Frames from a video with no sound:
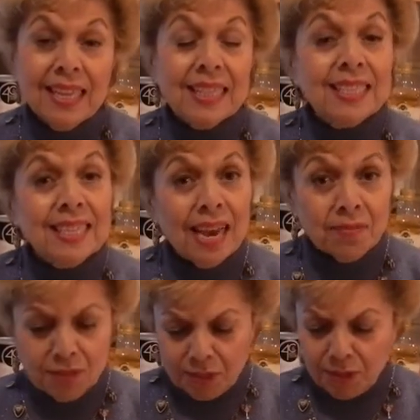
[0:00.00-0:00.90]
This
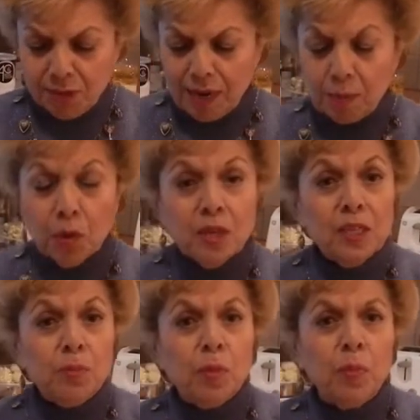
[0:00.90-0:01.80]
afternoon I'm going
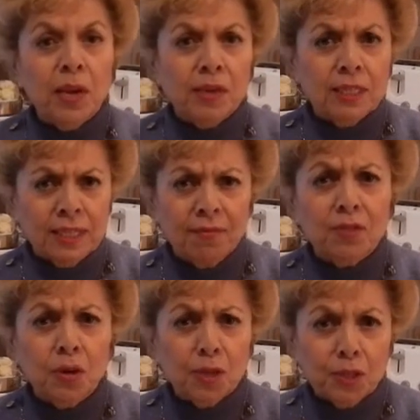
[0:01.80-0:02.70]
to prepare
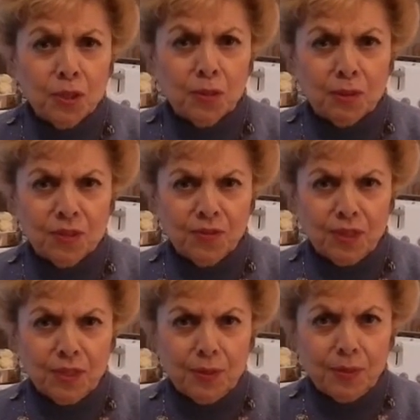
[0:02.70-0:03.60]
stuffed artichokes for
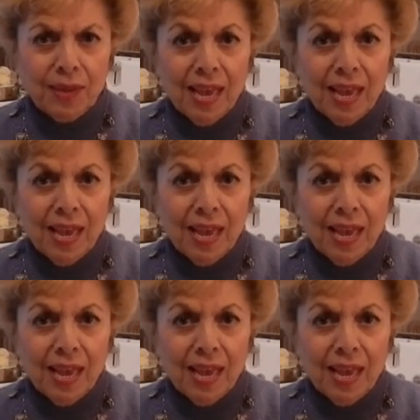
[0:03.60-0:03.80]
you.